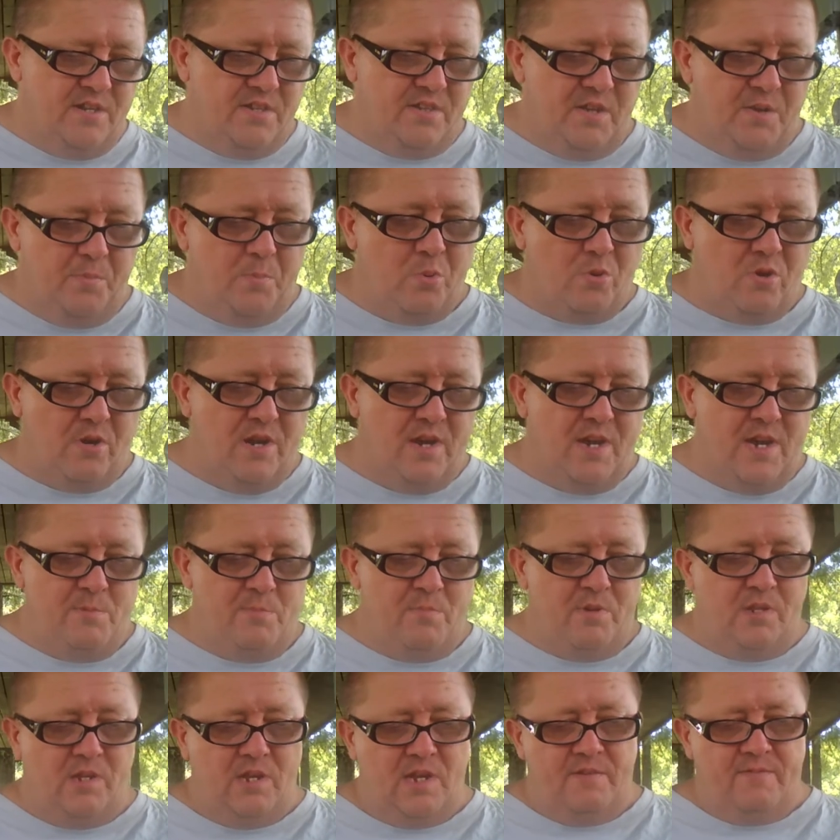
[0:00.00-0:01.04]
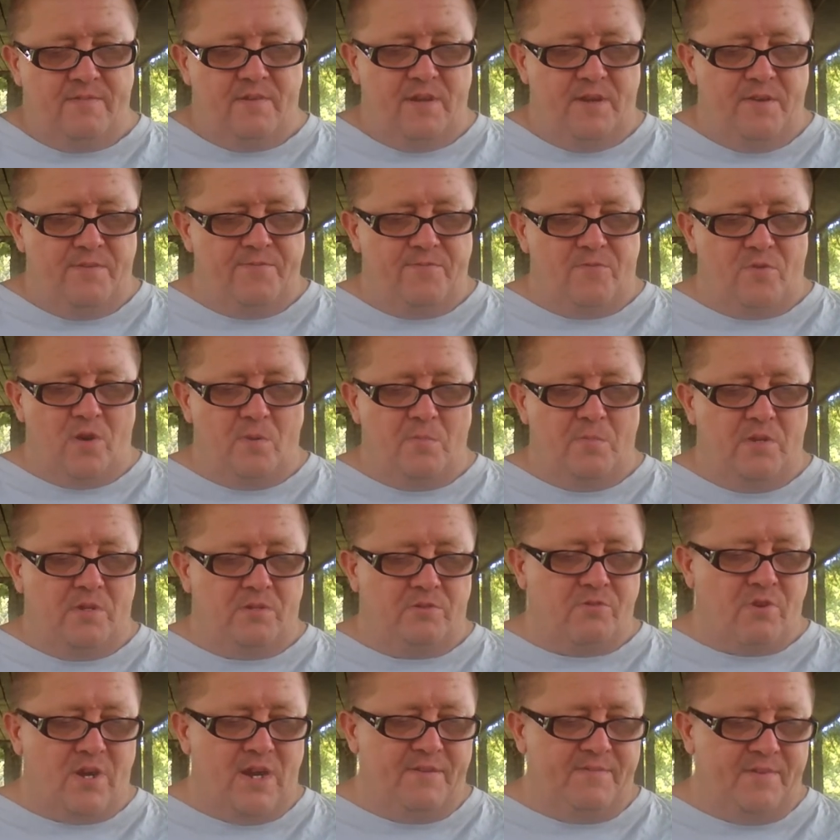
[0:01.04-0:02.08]
in the preamble of a formal
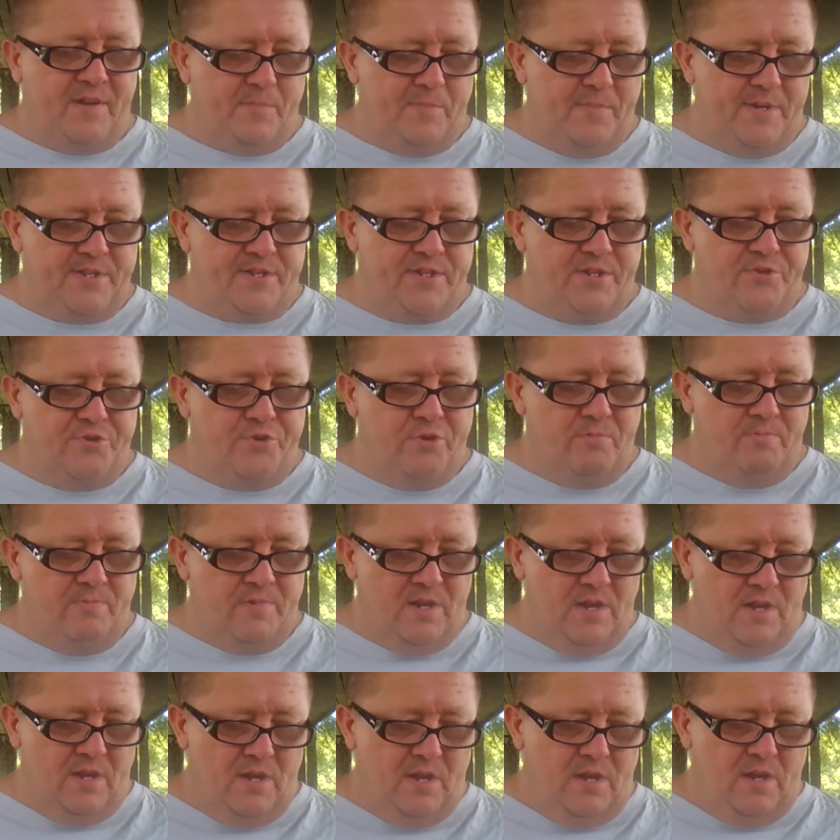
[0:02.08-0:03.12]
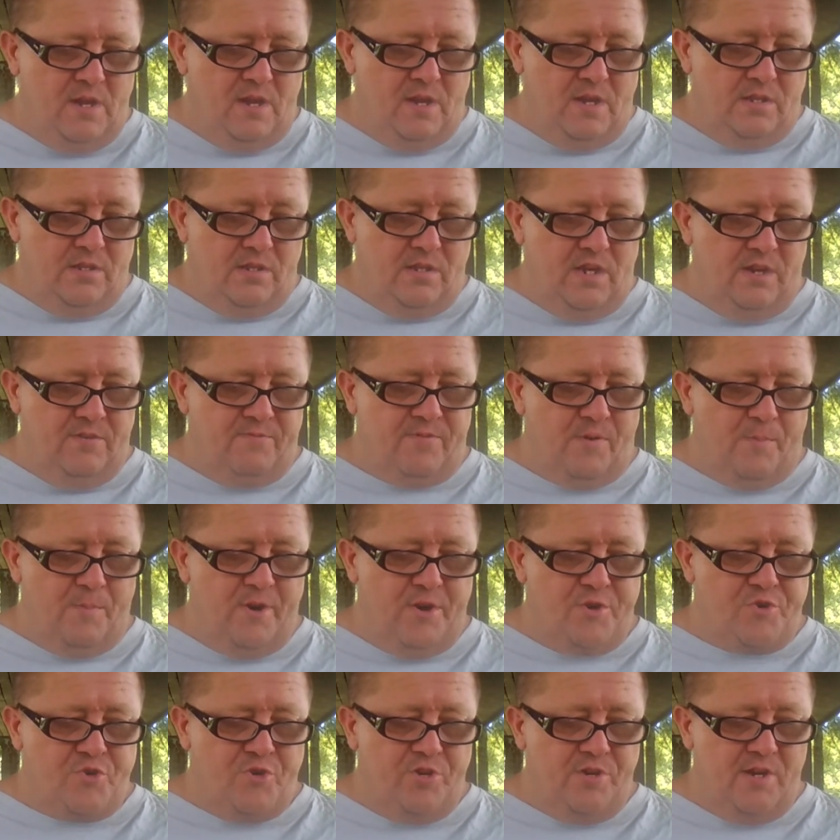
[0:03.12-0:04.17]
traffic message? The
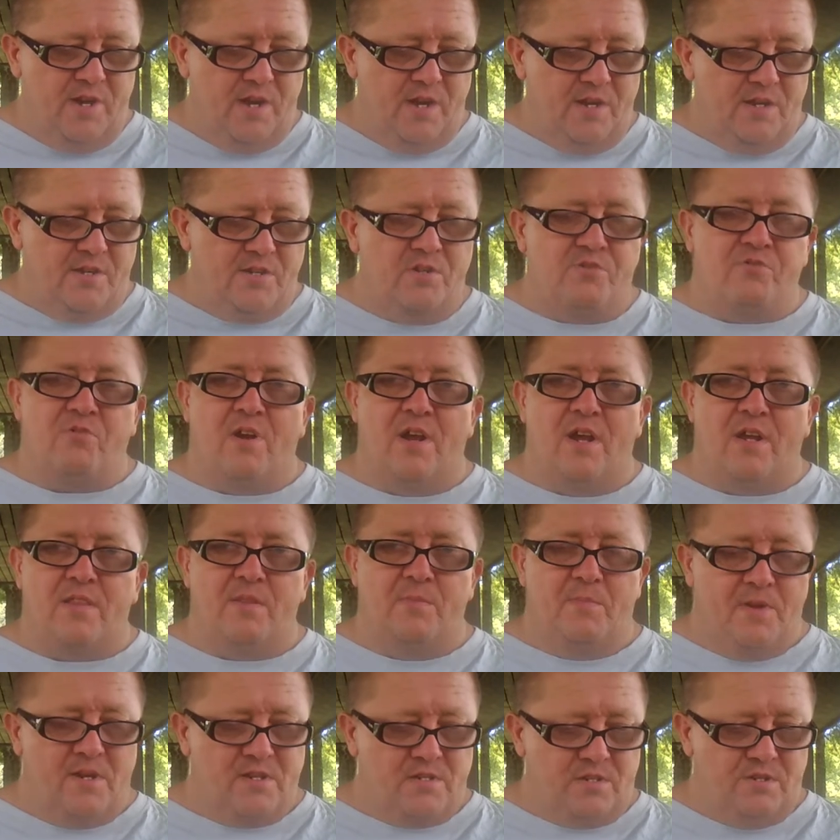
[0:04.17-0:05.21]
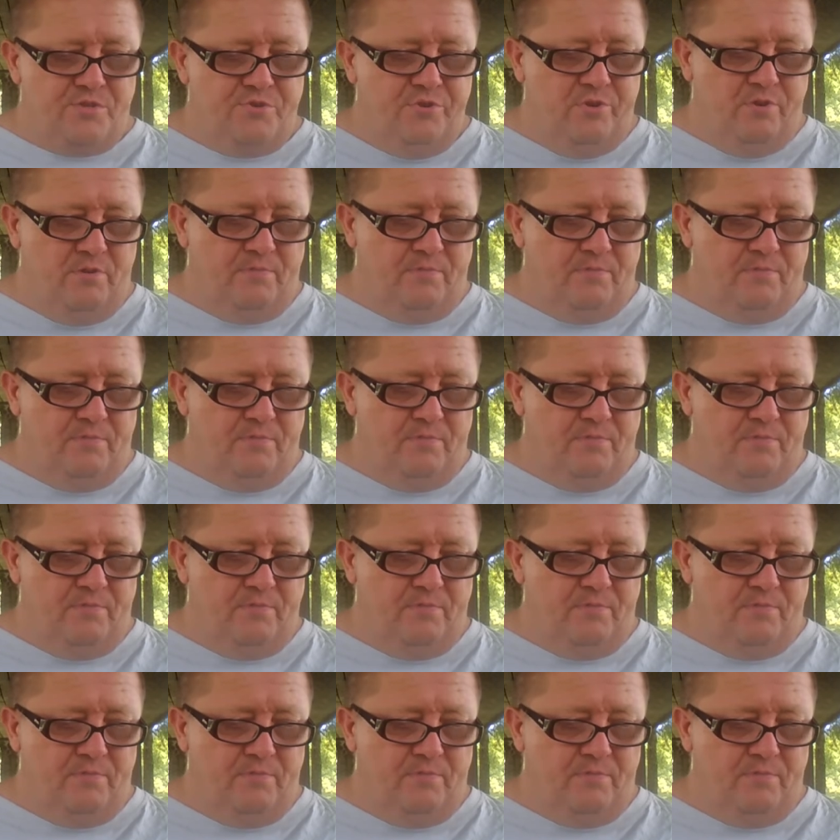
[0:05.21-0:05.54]
information needed to track the message.